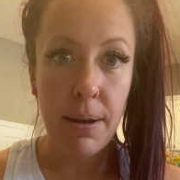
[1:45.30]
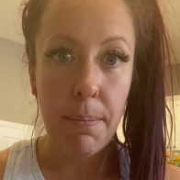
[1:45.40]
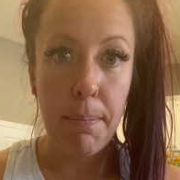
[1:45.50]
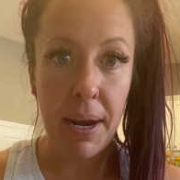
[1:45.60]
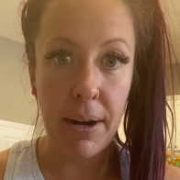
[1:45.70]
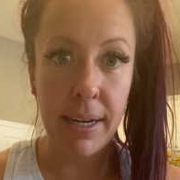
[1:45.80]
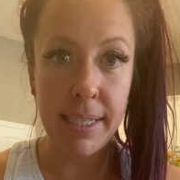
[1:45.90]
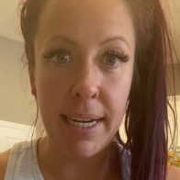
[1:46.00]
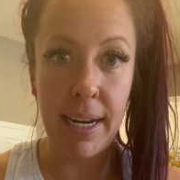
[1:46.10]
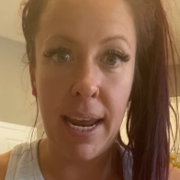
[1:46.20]
parent
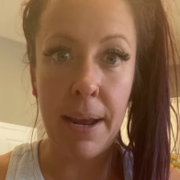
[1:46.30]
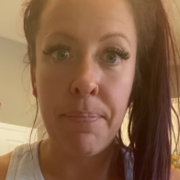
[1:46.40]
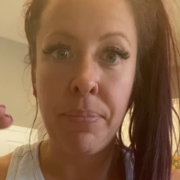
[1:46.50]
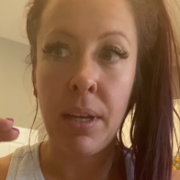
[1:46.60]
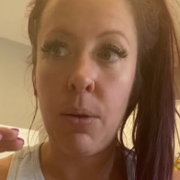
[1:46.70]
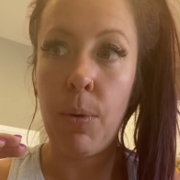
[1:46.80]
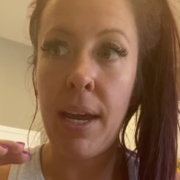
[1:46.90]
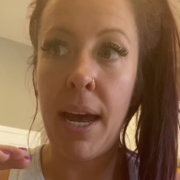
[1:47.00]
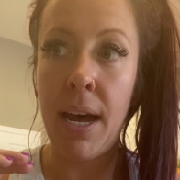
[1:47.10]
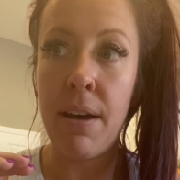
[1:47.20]
DNA, we
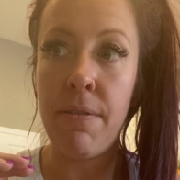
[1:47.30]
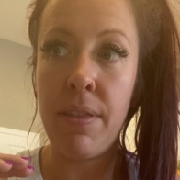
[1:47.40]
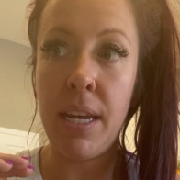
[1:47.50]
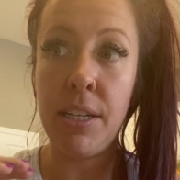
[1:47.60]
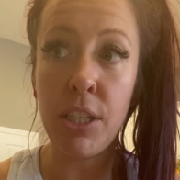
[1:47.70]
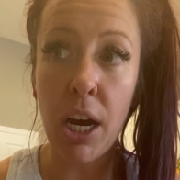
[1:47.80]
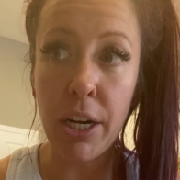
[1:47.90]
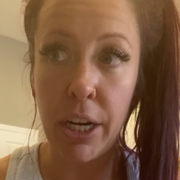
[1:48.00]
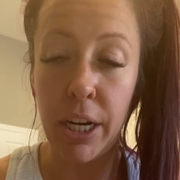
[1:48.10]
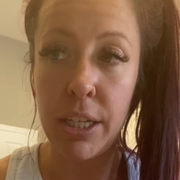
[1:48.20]
have the
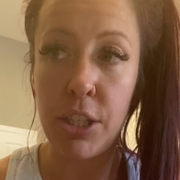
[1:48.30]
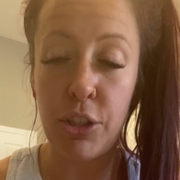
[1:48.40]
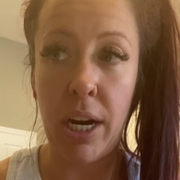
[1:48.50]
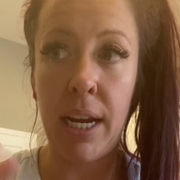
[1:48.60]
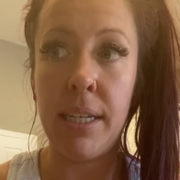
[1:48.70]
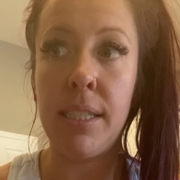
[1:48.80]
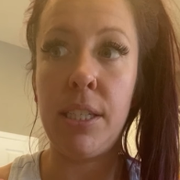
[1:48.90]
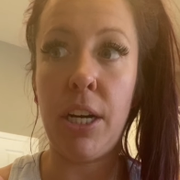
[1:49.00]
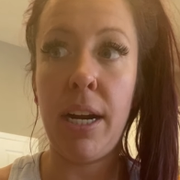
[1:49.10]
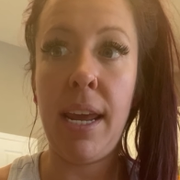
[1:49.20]
daughter strand
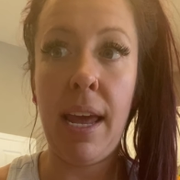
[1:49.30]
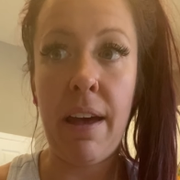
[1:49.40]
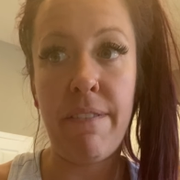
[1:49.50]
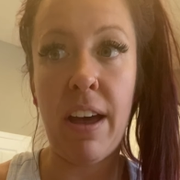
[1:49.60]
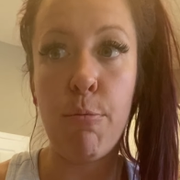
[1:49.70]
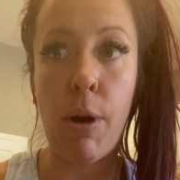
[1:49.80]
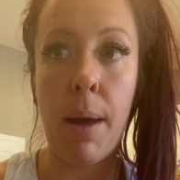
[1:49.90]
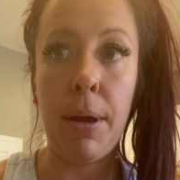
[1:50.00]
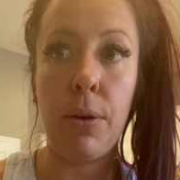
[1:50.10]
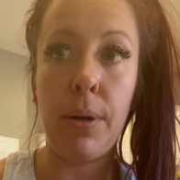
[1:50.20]
starting at 5
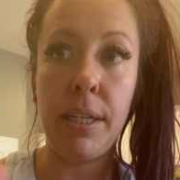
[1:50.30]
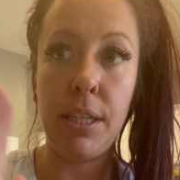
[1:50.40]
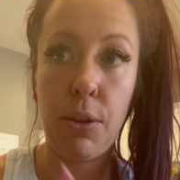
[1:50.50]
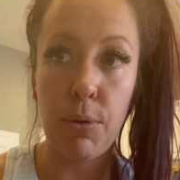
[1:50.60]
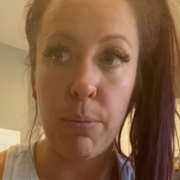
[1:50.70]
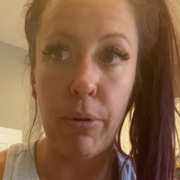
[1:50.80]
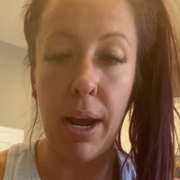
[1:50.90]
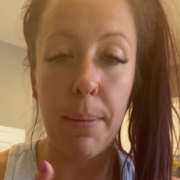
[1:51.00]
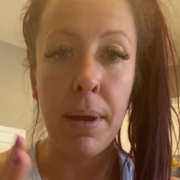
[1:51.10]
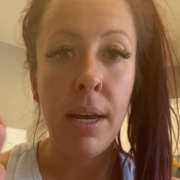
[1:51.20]
prime and going to 3
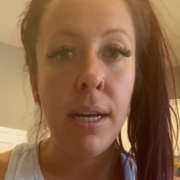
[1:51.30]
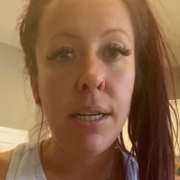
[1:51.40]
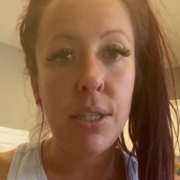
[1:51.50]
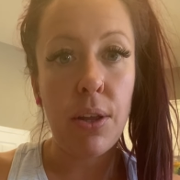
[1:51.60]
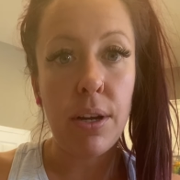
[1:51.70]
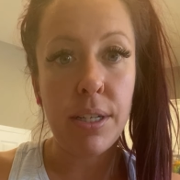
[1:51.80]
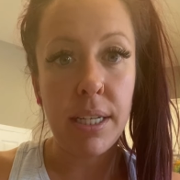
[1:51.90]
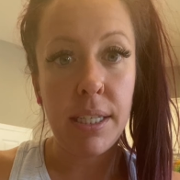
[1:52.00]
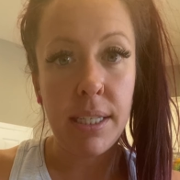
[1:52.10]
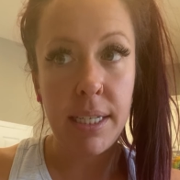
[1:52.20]
prime. So there's
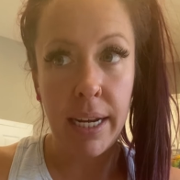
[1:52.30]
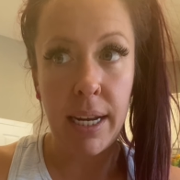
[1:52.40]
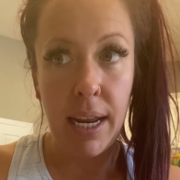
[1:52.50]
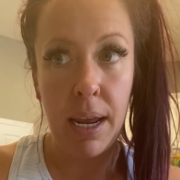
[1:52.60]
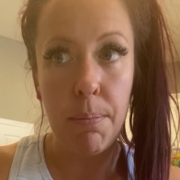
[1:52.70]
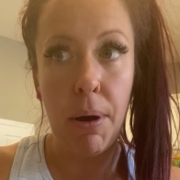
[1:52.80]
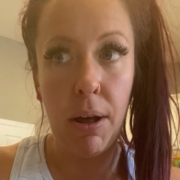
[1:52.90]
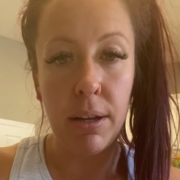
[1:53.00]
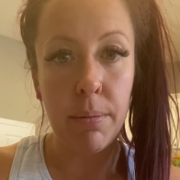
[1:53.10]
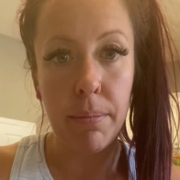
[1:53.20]
a DNA
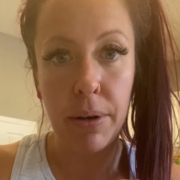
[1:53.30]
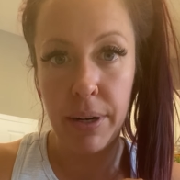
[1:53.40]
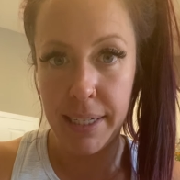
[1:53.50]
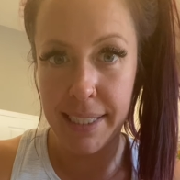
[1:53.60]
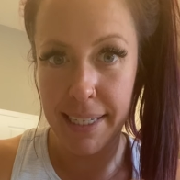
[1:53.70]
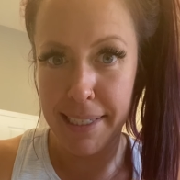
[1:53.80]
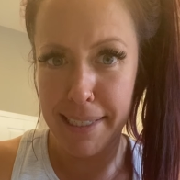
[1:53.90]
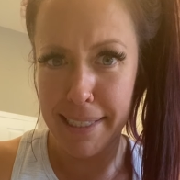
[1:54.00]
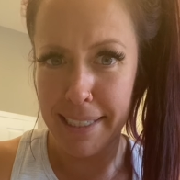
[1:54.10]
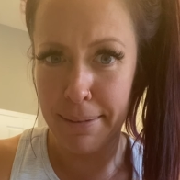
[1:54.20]

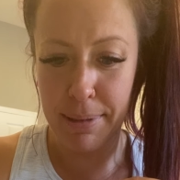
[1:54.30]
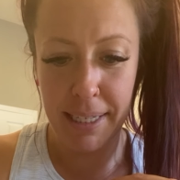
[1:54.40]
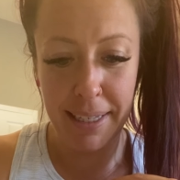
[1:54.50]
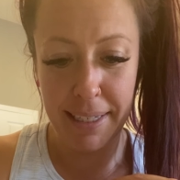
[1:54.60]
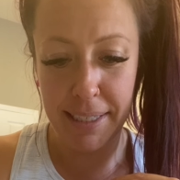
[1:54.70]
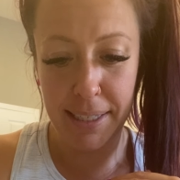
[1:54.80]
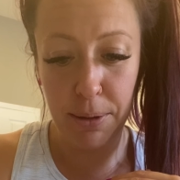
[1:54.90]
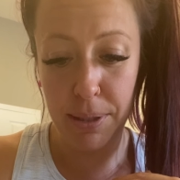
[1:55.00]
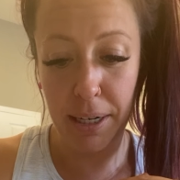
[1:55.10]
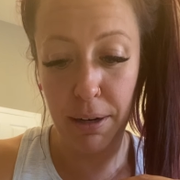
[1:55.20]
polymerasis. I'm saying these
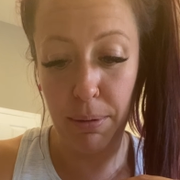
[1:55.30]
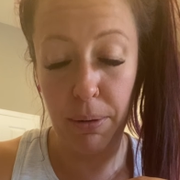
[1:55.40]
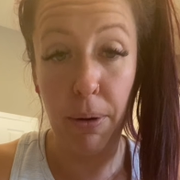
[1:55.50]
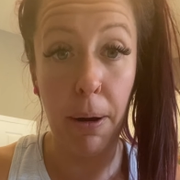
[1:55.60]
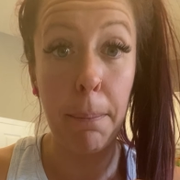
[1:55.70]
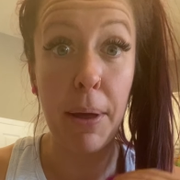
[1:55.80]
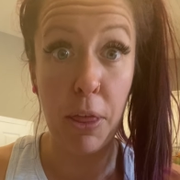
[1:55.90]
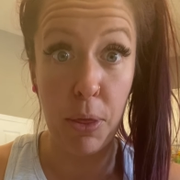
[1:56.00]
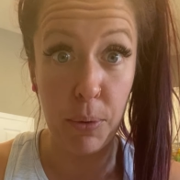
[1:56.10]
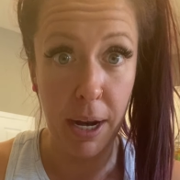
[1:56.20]
so terribly wrong,
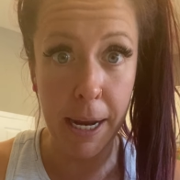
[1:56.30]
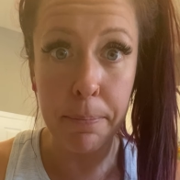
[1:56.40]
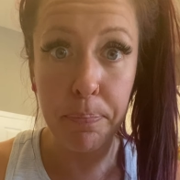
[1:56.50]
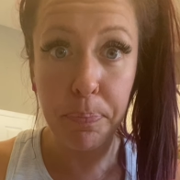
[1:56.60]
but 3.